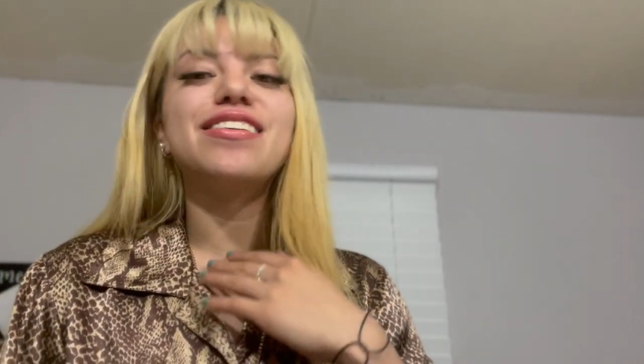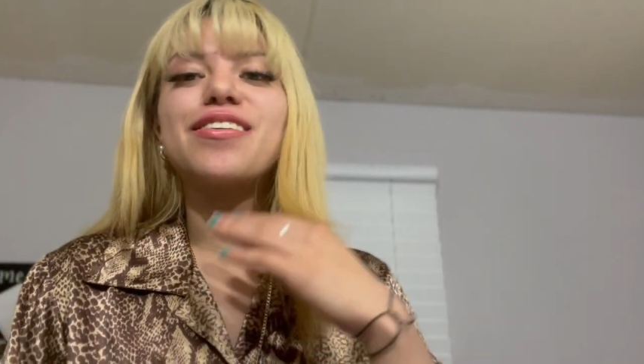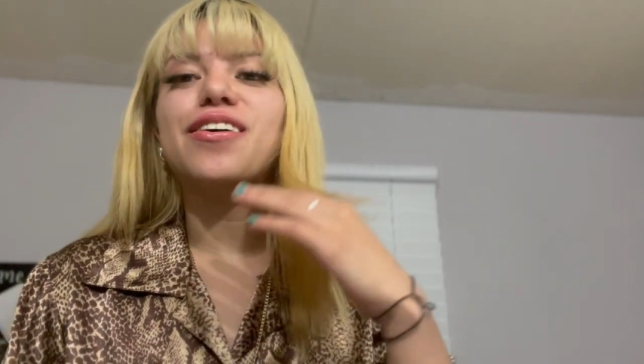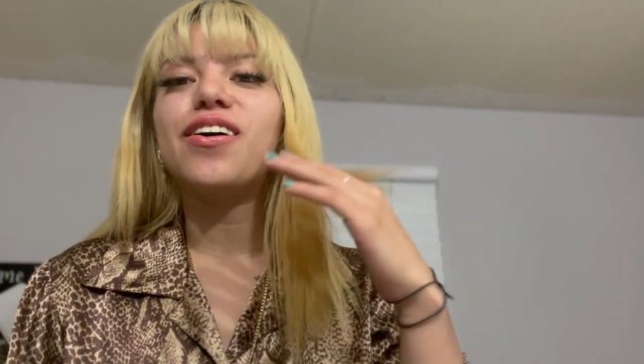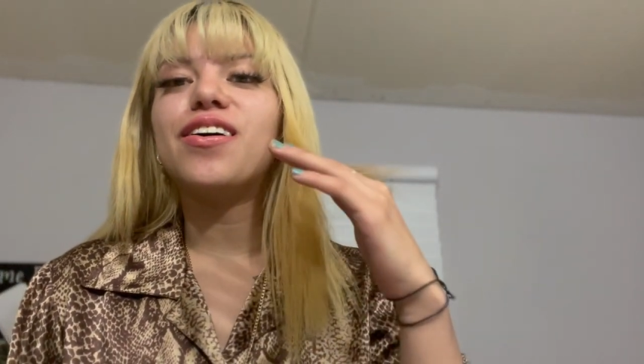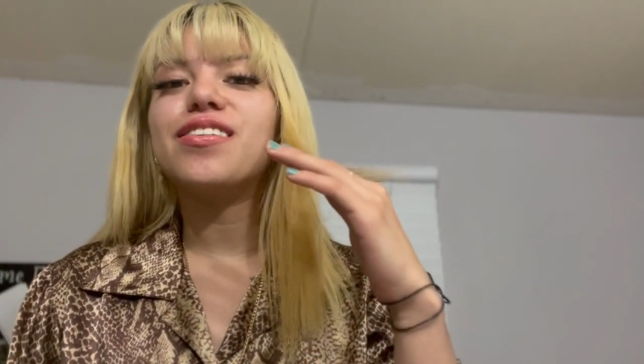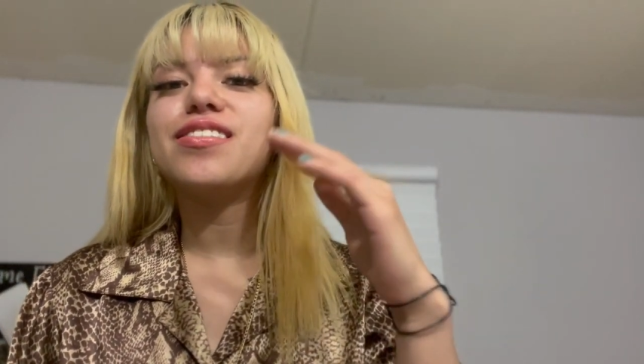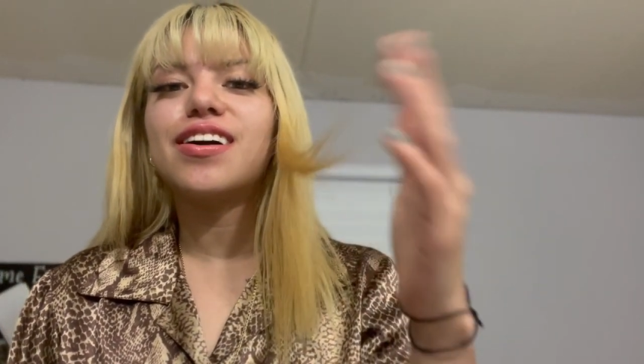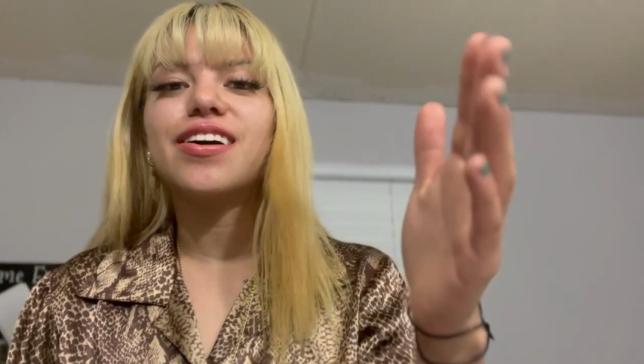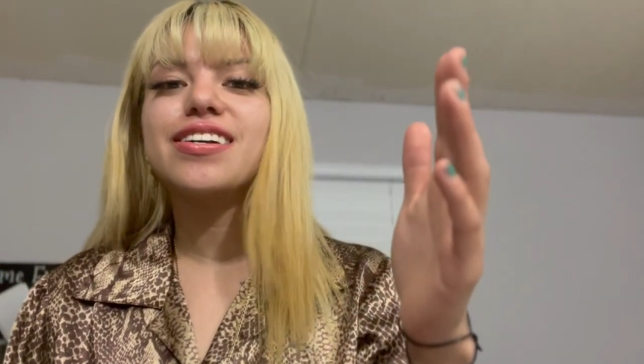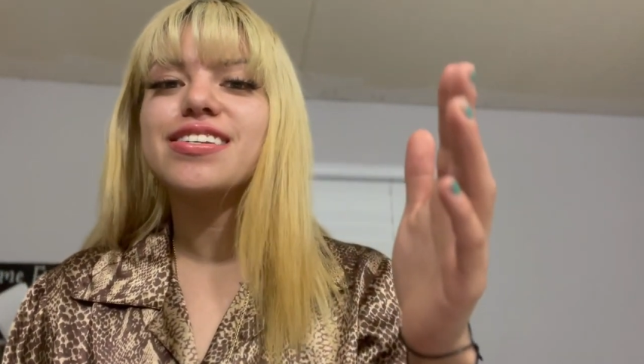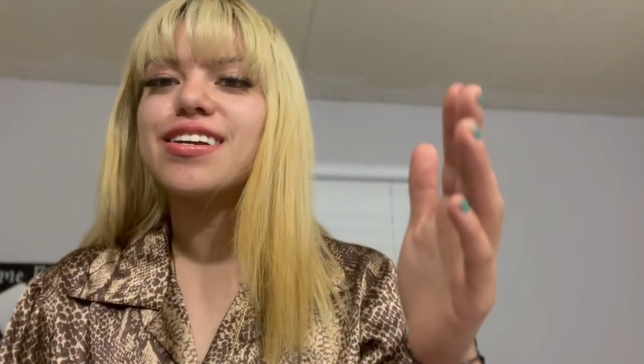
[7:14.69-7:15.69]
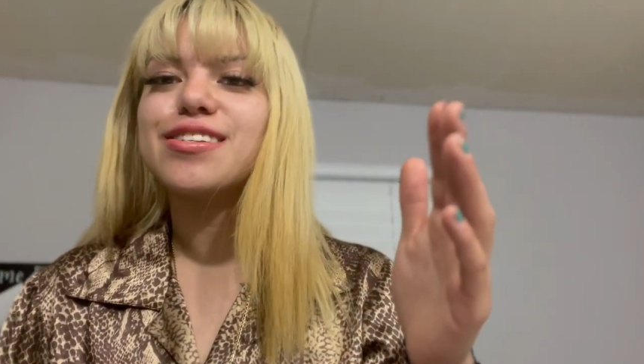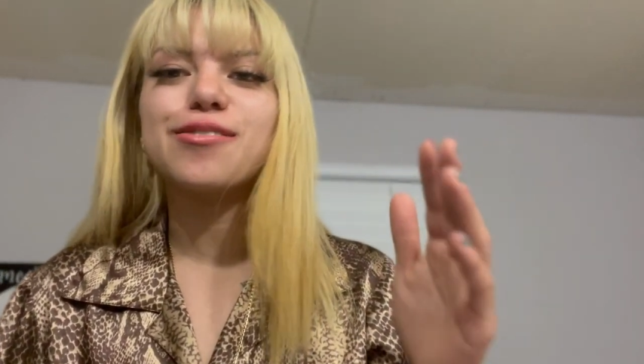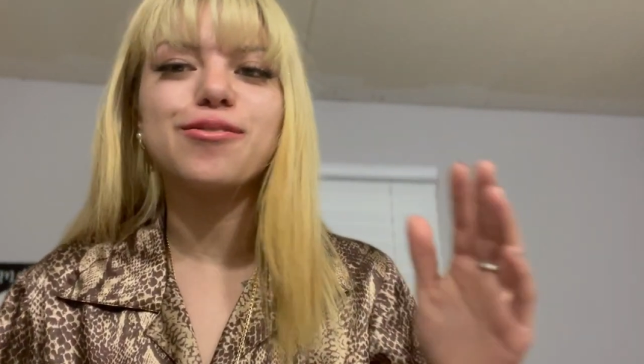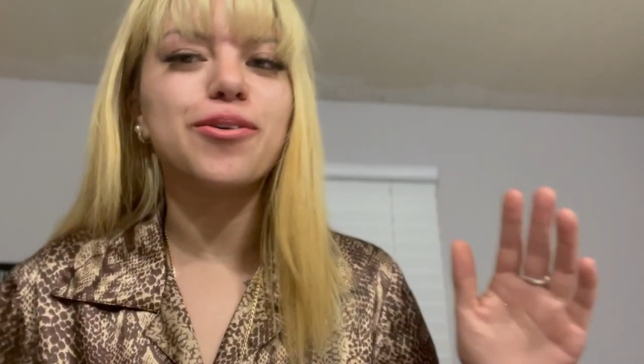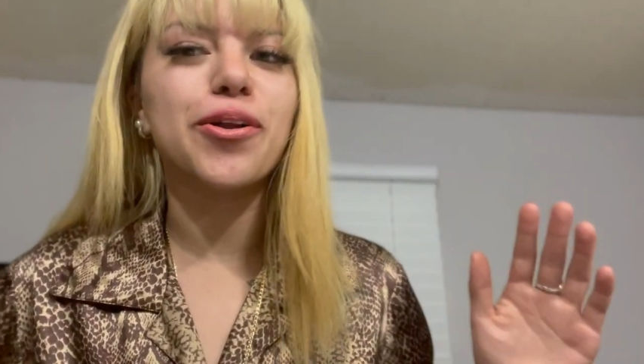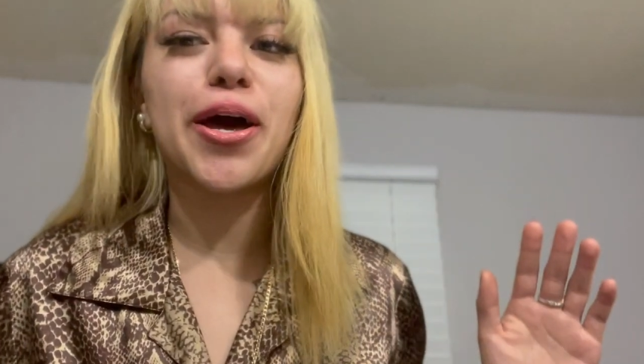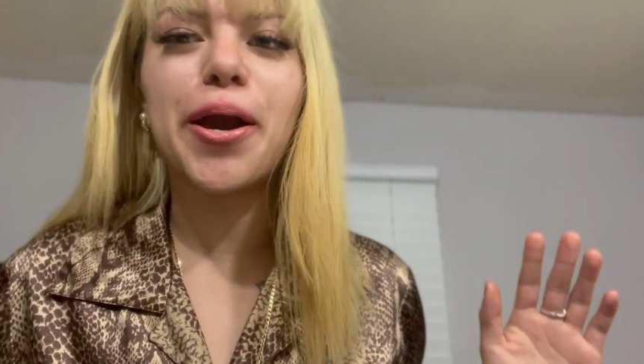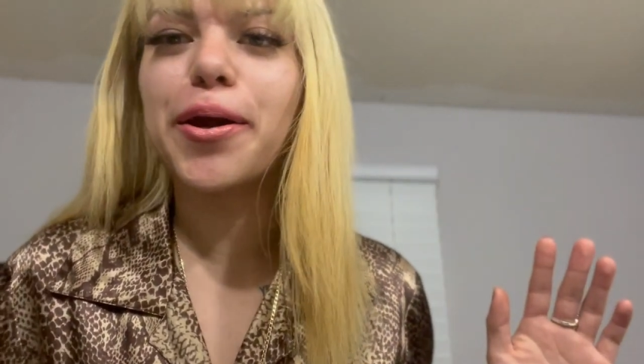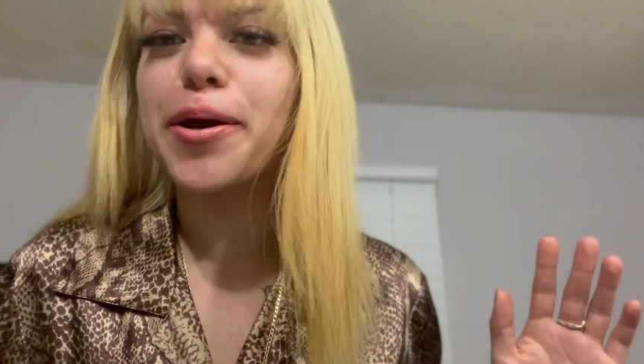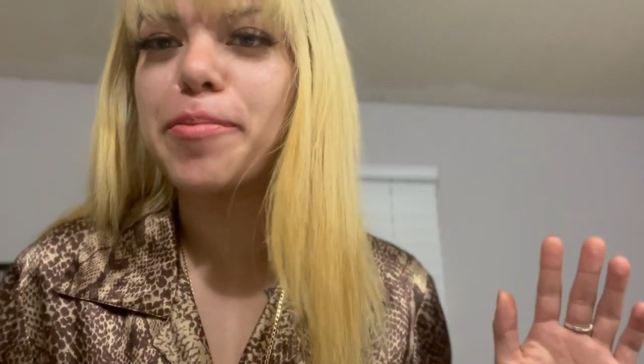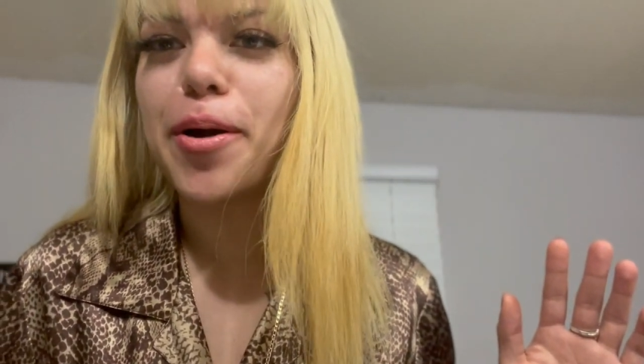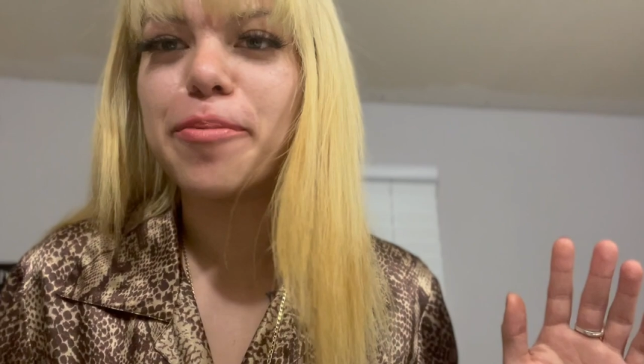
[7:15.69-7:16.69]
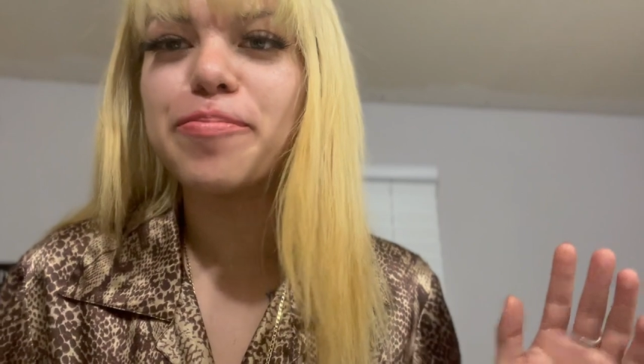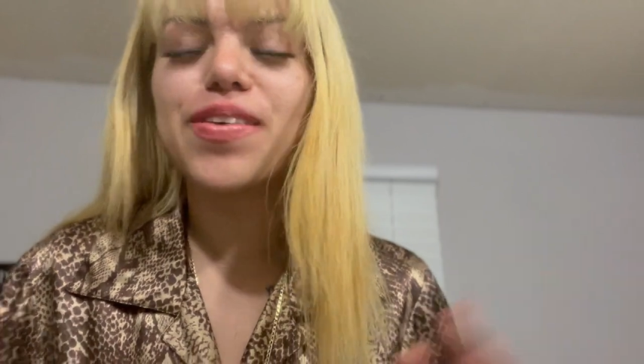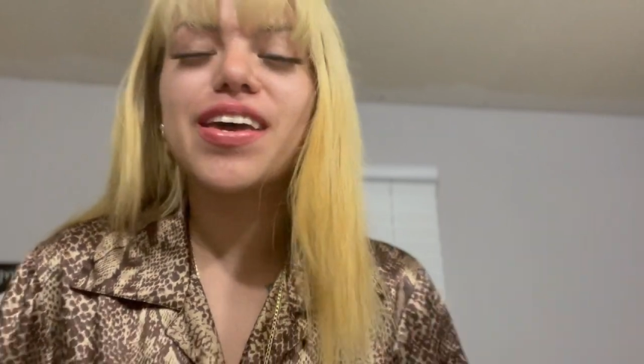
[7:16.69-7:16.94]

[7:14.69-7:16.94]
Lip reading: you know, they're excited too. So, like, come on.